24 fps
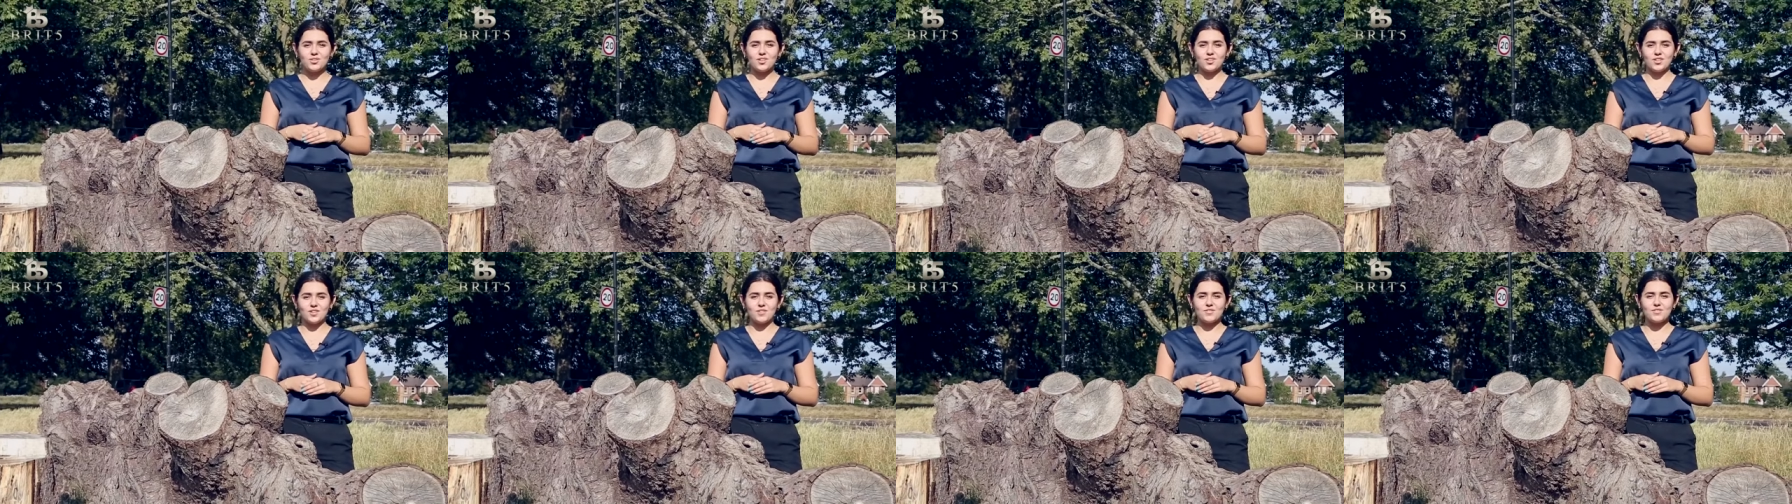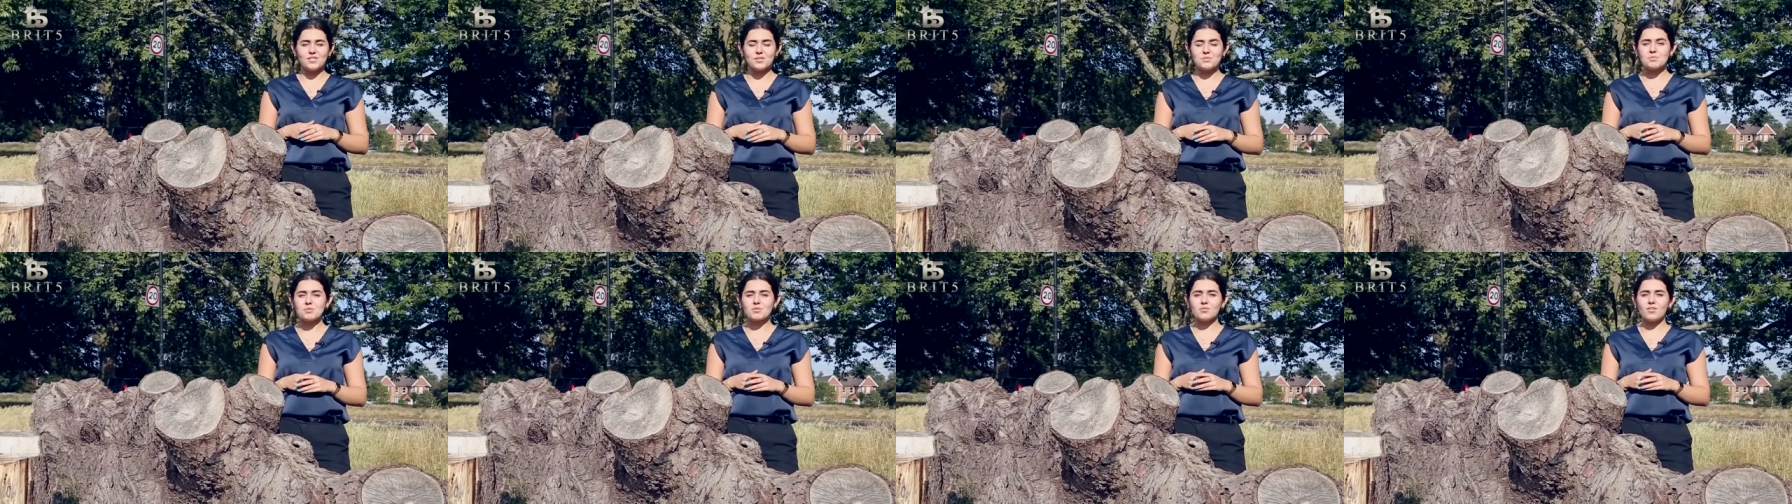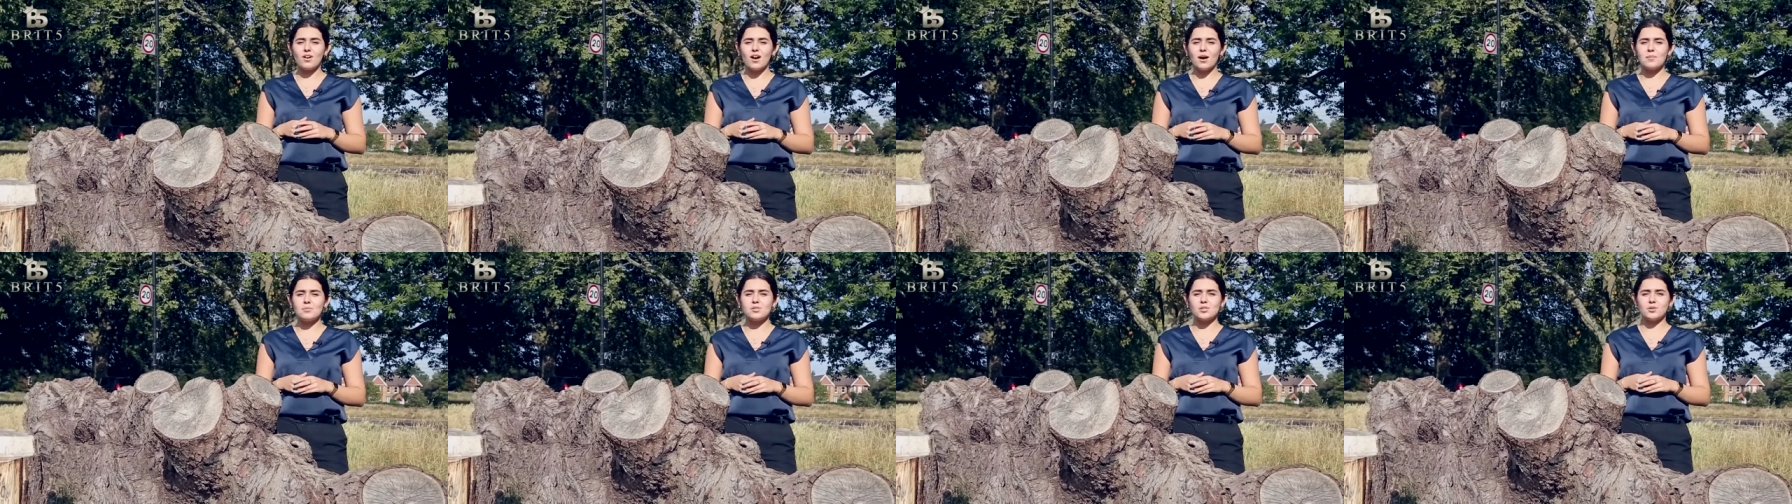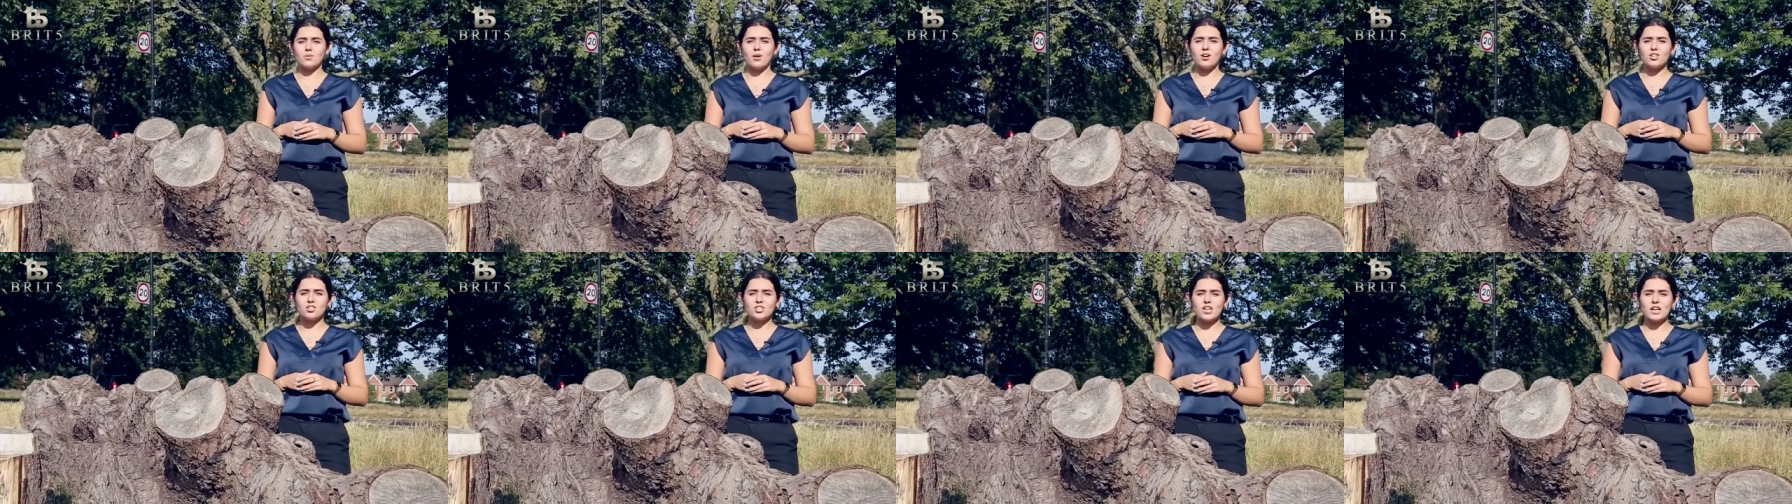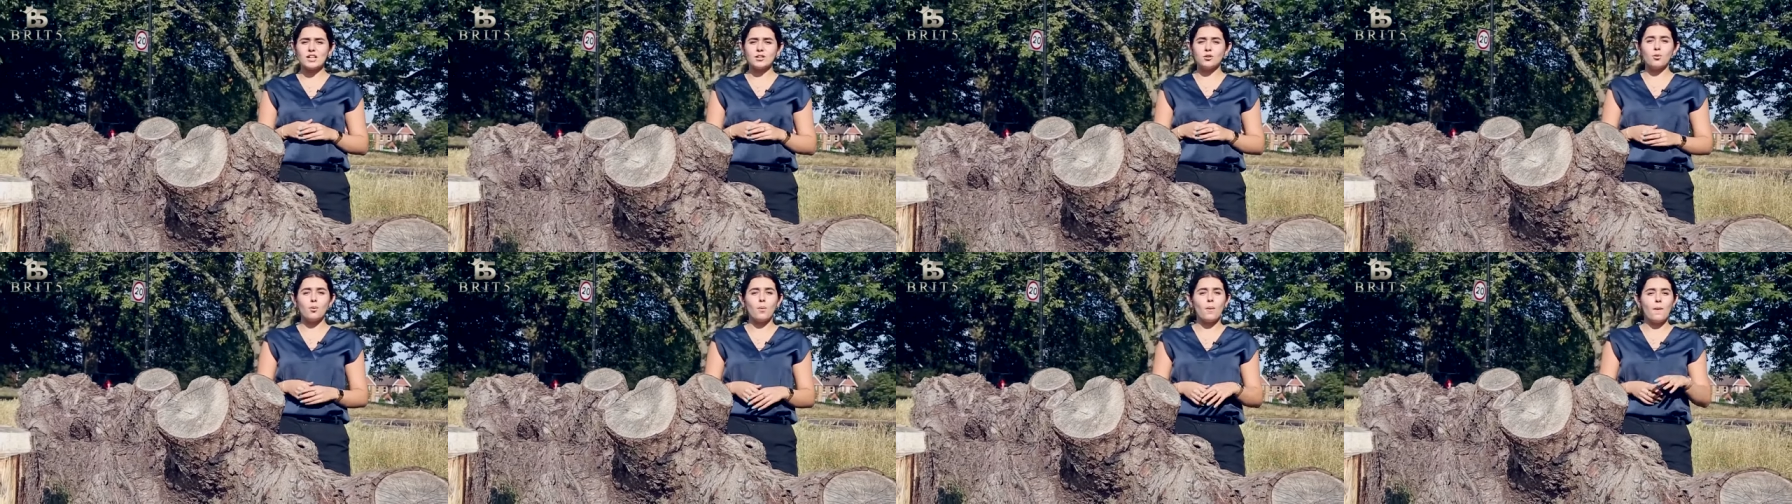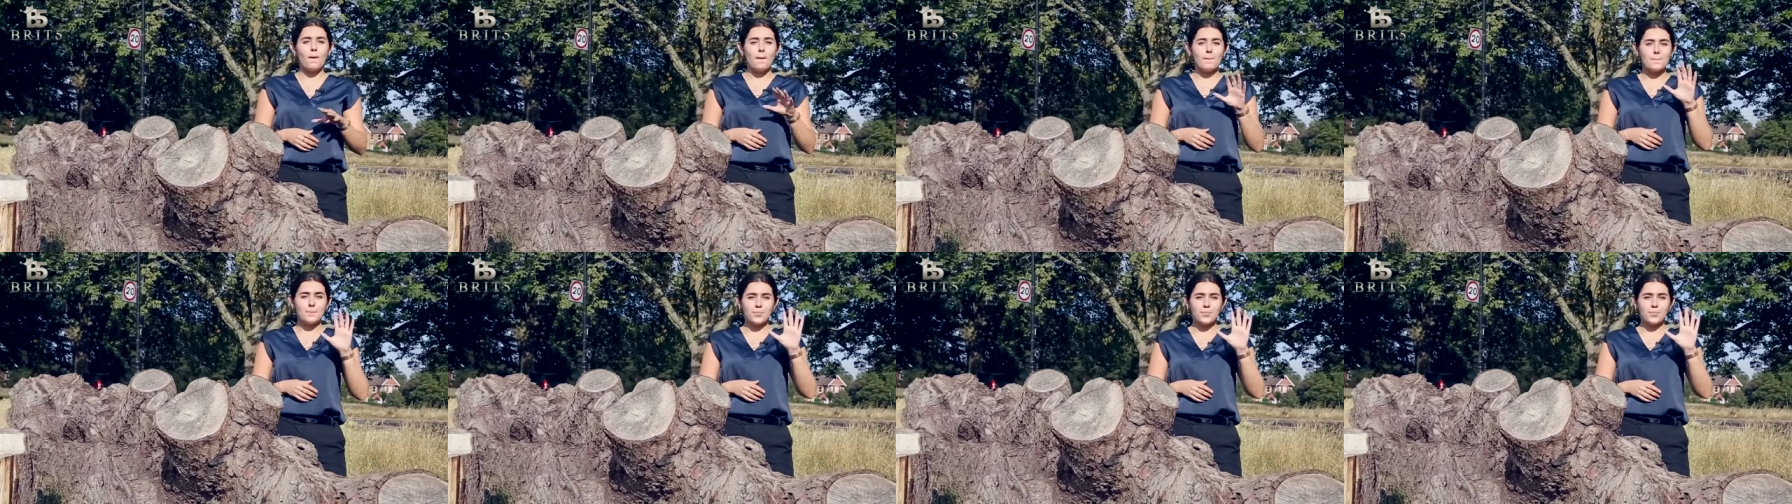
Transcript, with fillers: that you've subscribed to our channel